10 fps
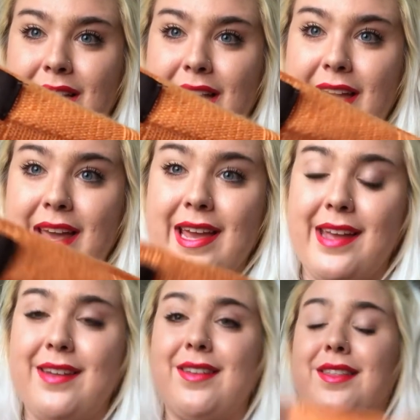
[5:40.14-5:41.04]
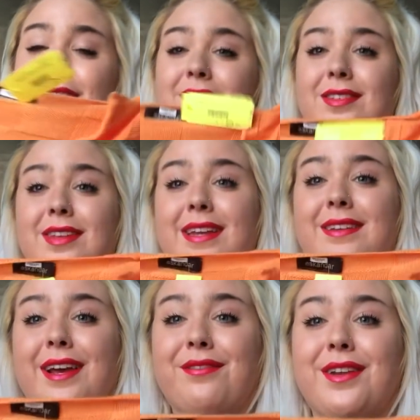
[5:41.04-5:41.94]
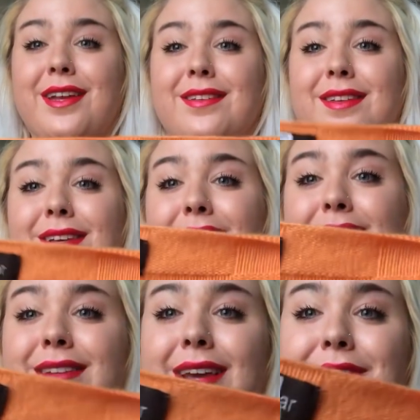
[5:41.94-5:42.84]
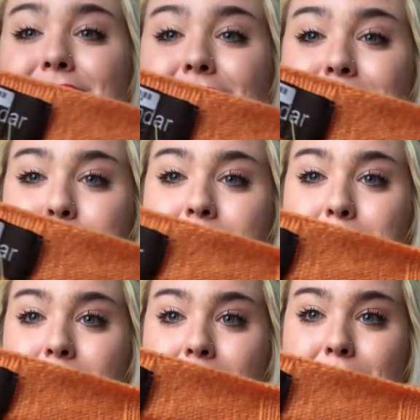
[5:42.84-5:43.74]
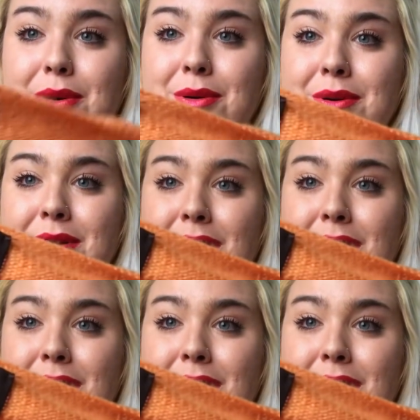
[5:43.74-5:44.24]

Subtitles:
and this is a definite bolo.